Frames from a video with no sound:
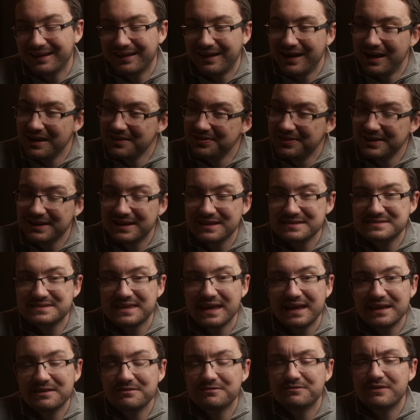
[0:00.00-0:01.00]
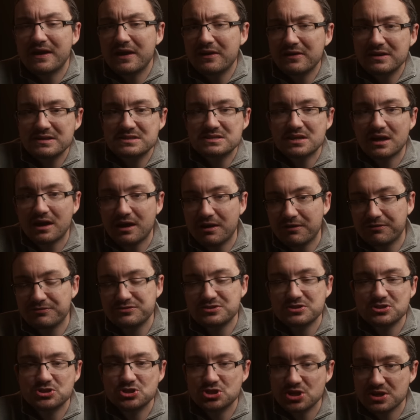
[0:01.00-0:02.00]
I think it's getting very tough
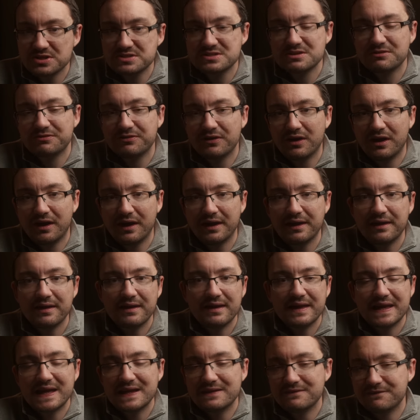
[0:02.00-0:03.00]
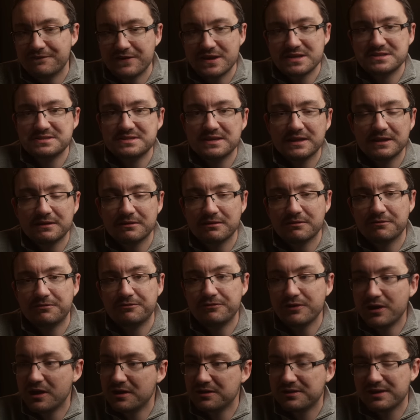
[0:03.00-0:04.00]
to justify investing
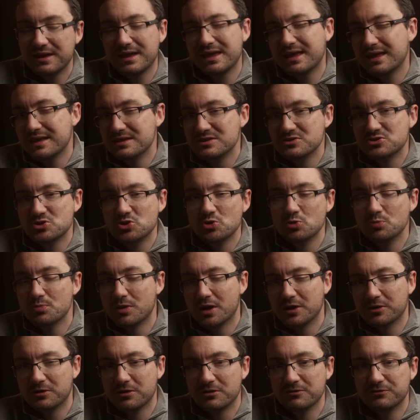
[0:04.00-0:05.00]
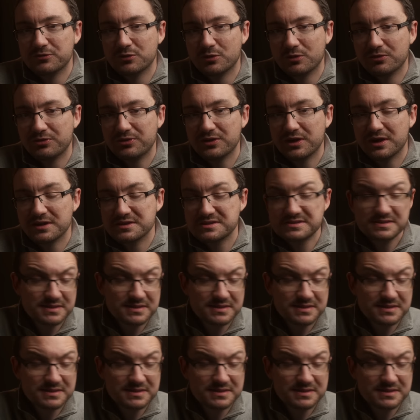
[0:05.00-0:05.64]
further into Micro Four Thirds.